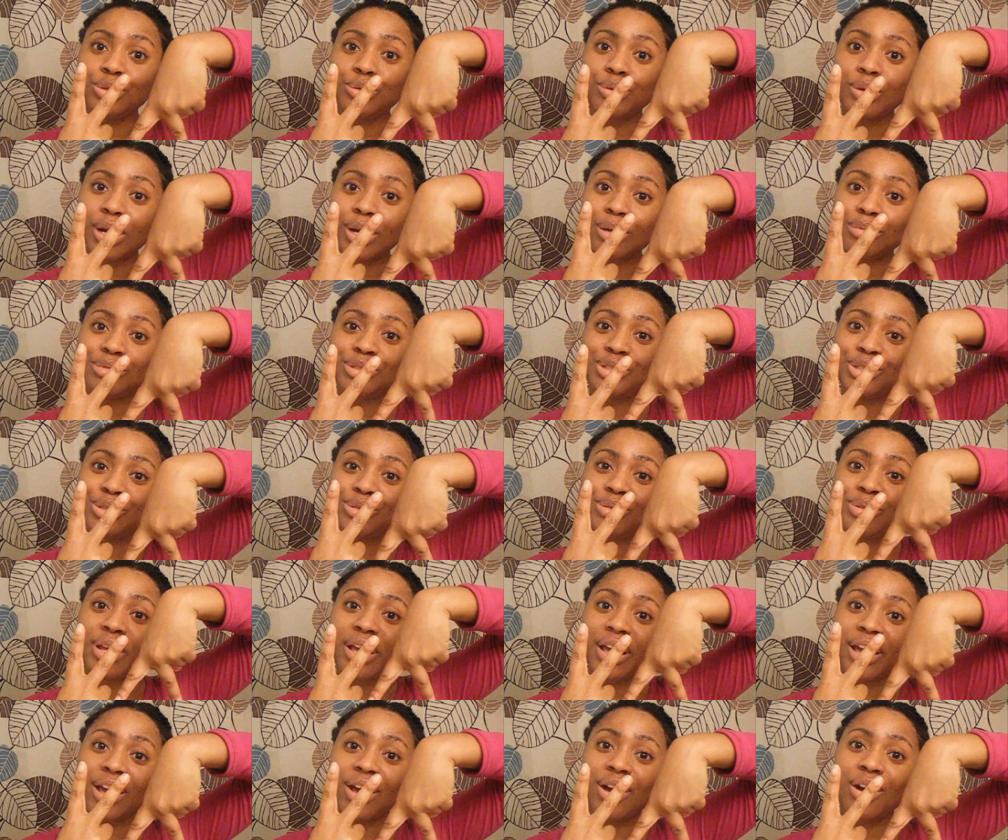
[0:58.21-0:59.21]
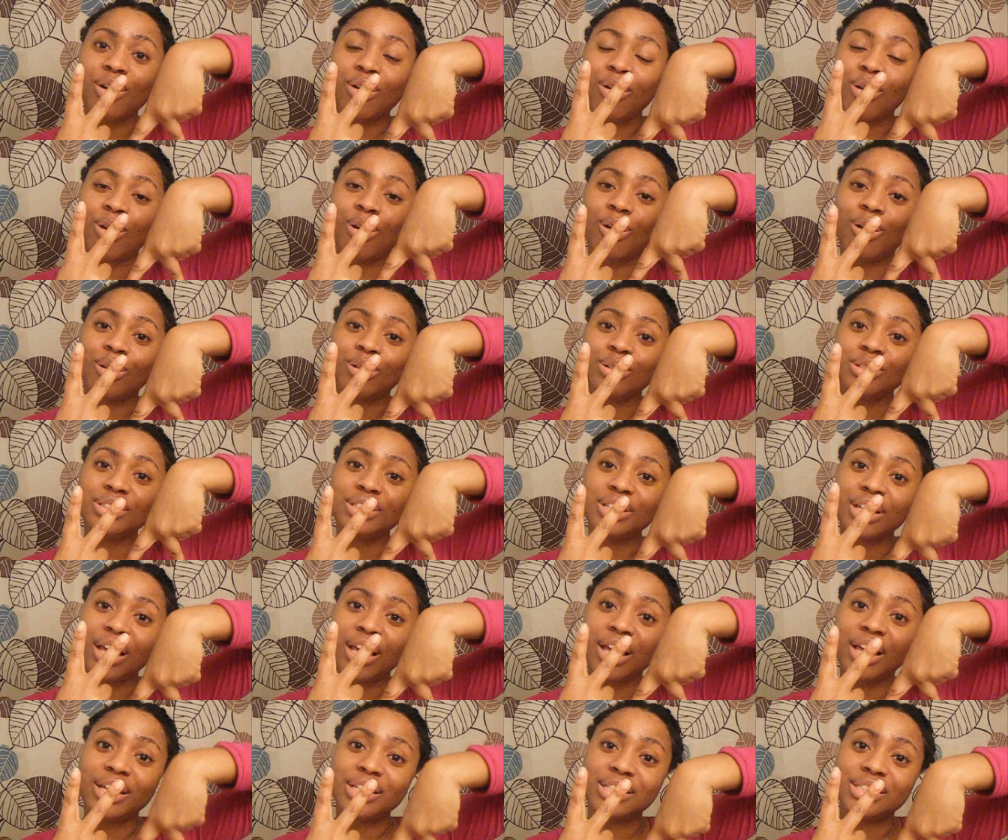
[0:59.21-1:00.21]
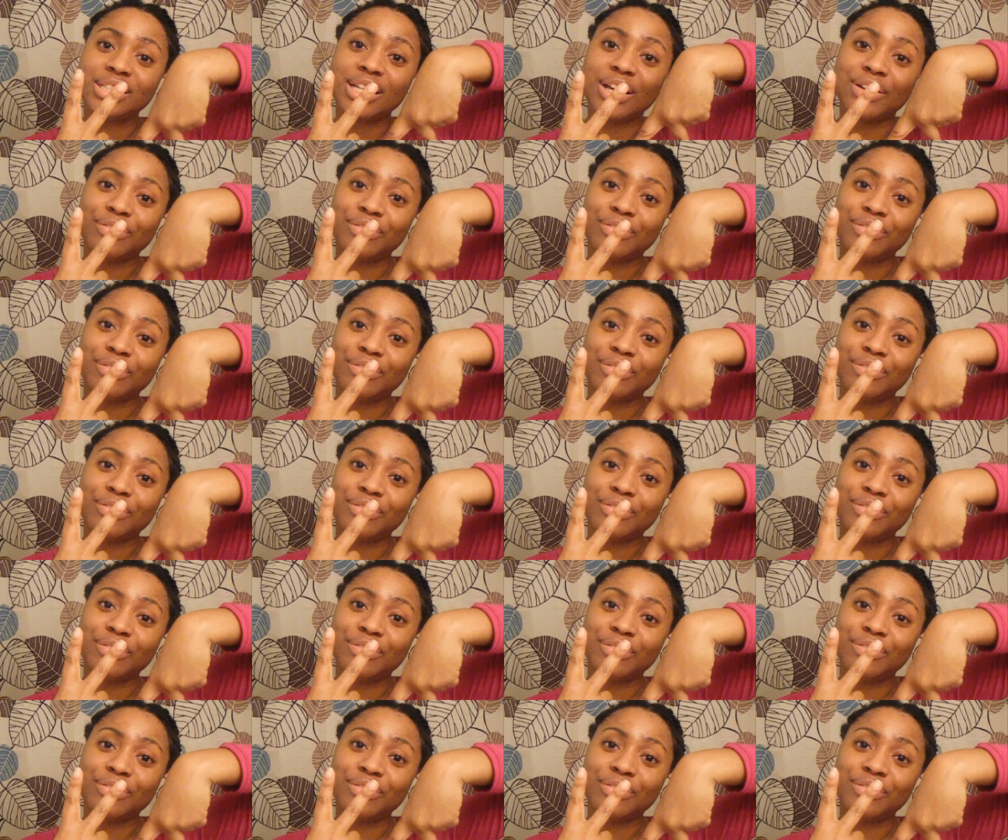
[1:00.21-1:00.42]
two up, two down, all day,